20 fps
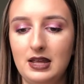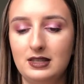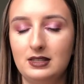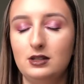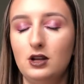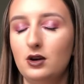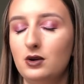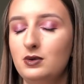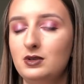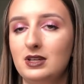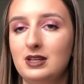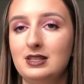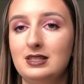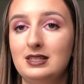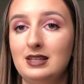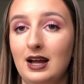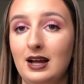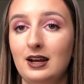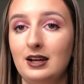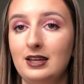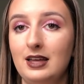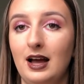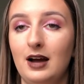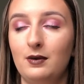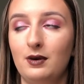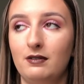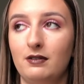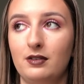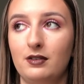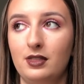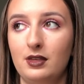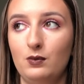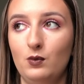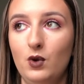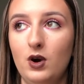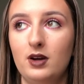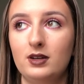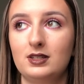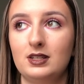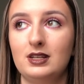knows exactly how everything
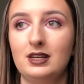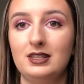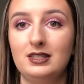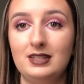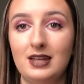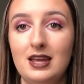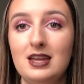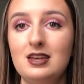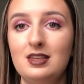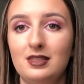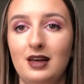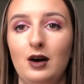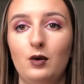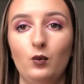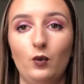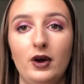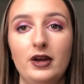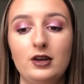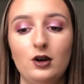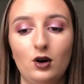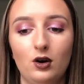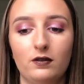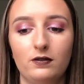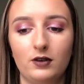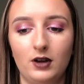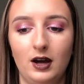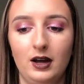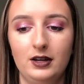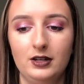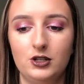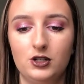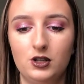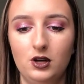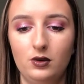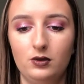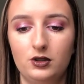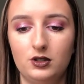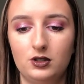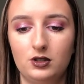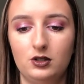works and can take that weight off Kylie's
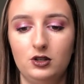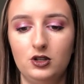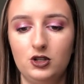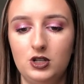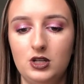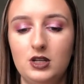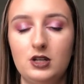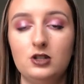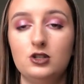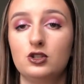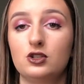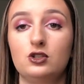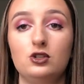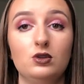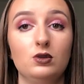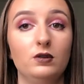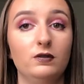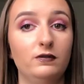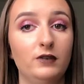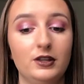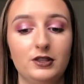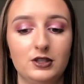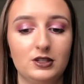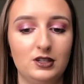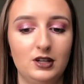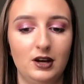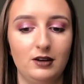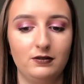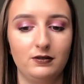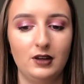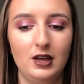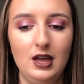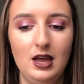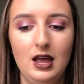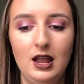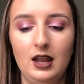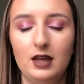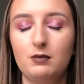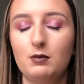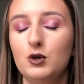shoulders so that she can just do the fun stuff.
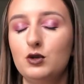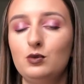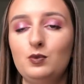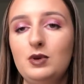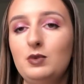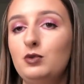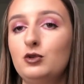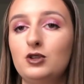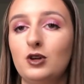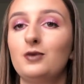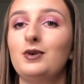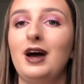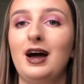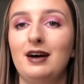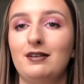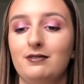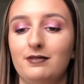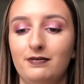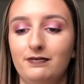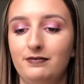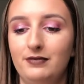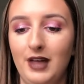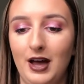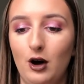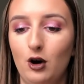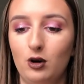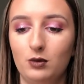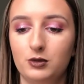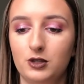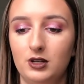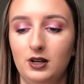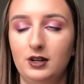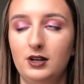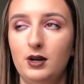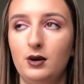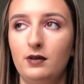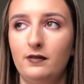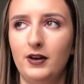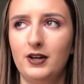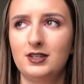Like, most people don't have that option. I
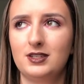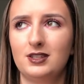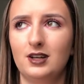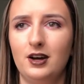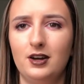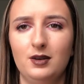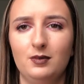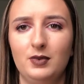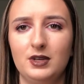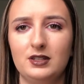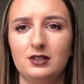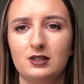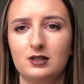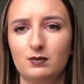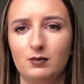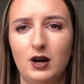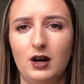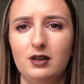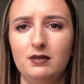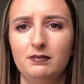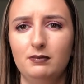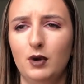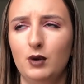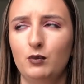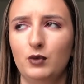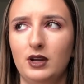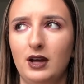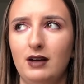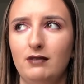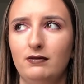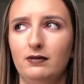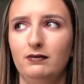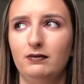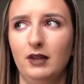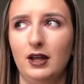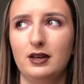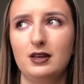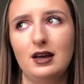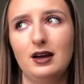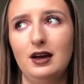know if I started a business, my mum would have
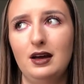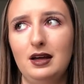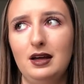like